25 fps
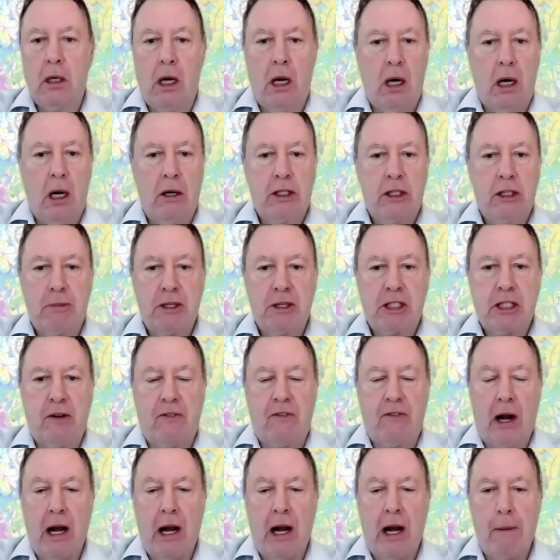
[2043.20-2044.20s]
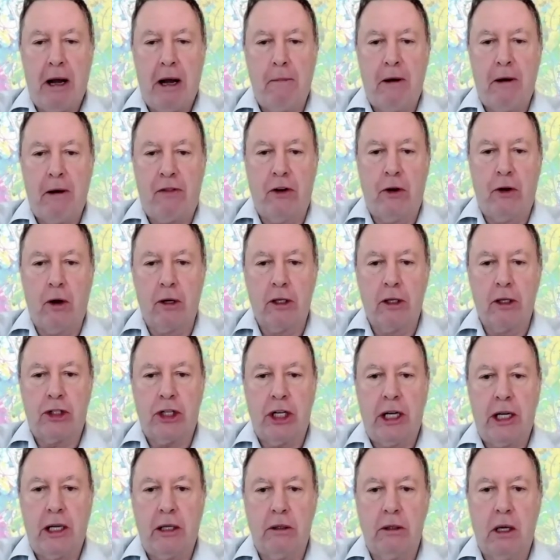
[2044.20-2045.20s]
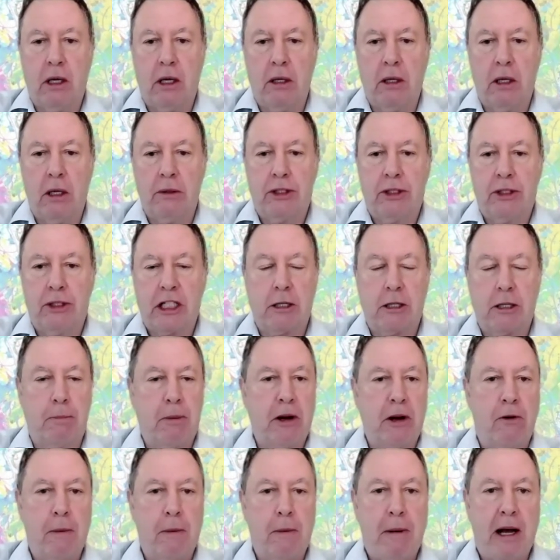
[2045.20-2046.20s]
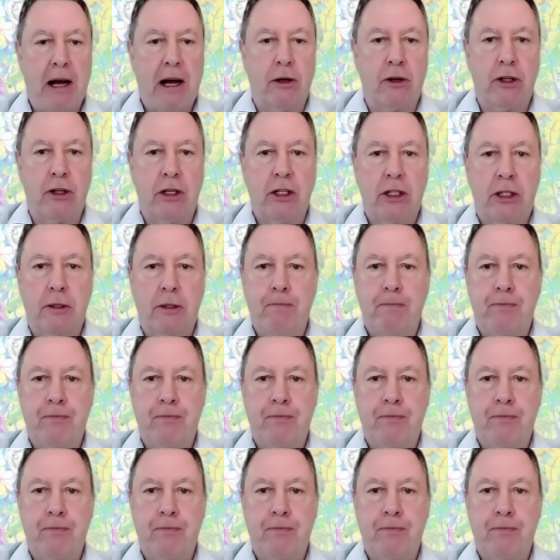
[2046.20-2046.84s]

specifically about methodology and disciplinary boundaries.